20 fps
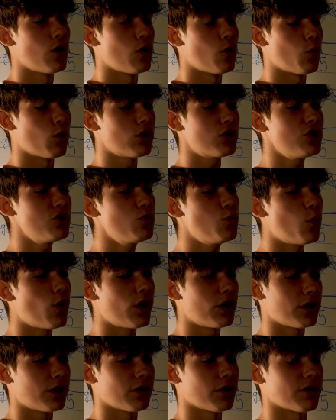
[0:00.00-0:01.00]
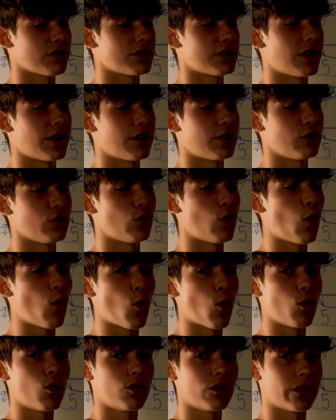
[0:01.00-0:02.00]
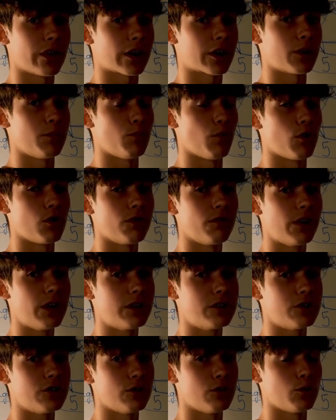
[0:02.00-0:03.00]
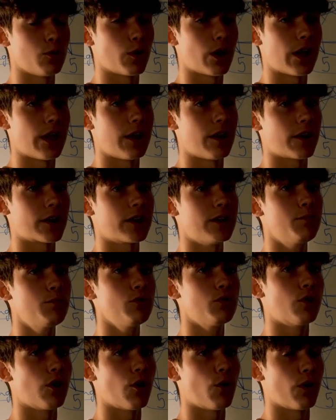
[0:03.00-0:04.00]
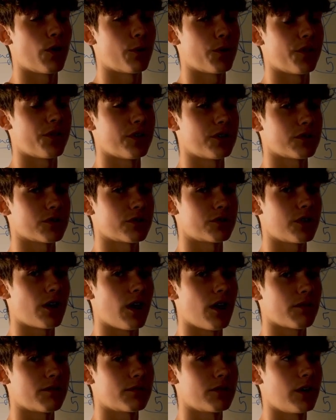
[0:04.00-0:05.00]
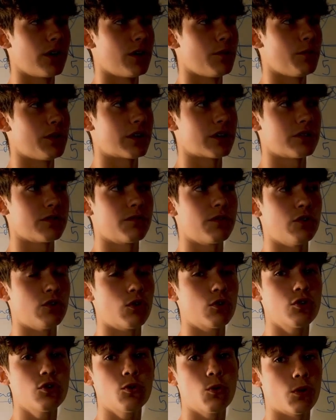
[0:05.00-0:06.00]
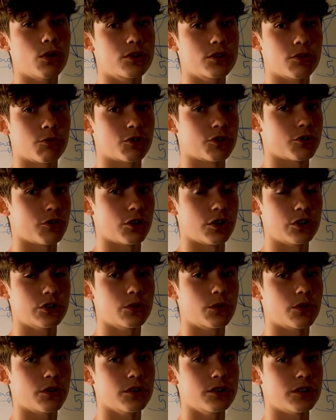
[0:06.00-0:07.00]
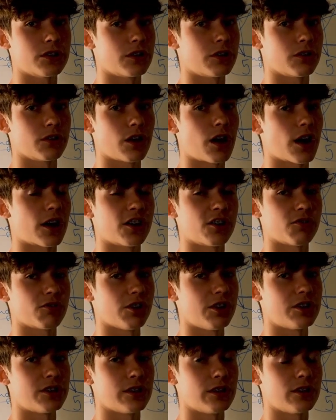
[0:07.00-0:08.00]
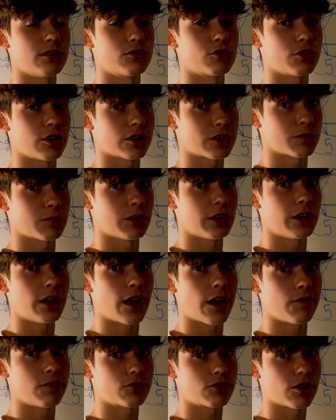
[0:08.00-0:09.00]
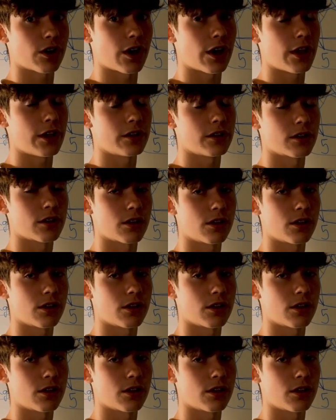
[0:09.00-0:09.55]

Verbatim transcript: What you want here is an end goal that can motivate you and keep you going when things are tough. Because if you don't know what you're shooting towards, then you're not going to reach it. Trust me, I've tried.